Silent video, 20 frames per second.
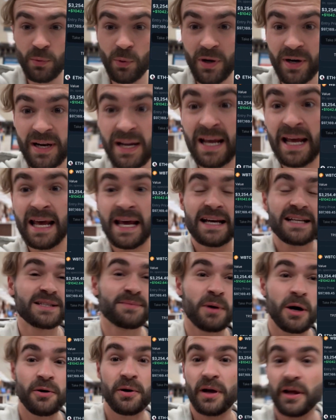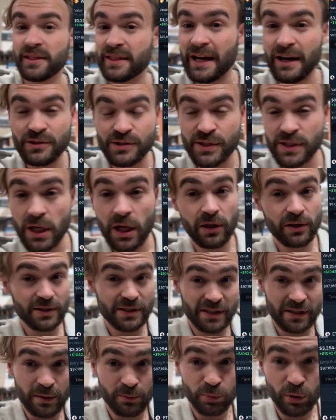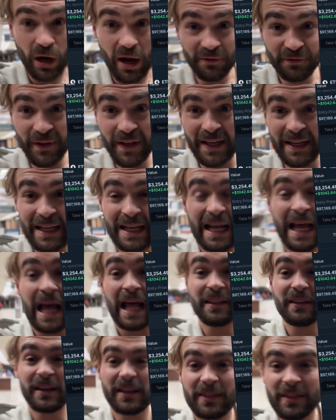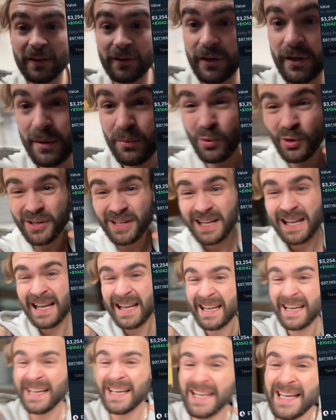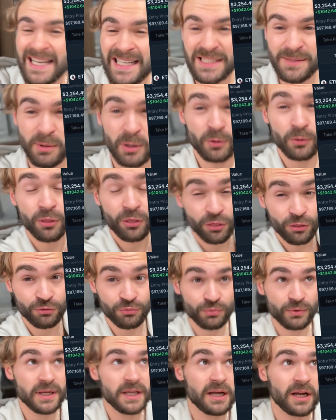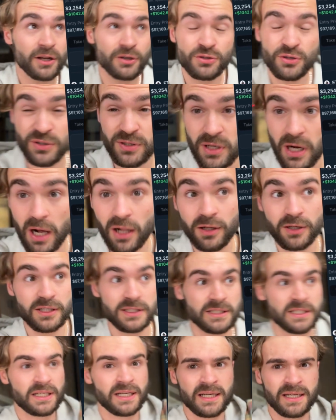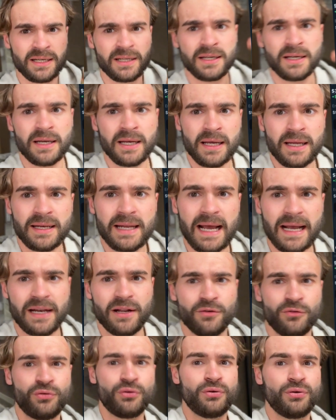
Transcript: one is about $1,000 in the profit, and the Ethereum one is about $300 negative.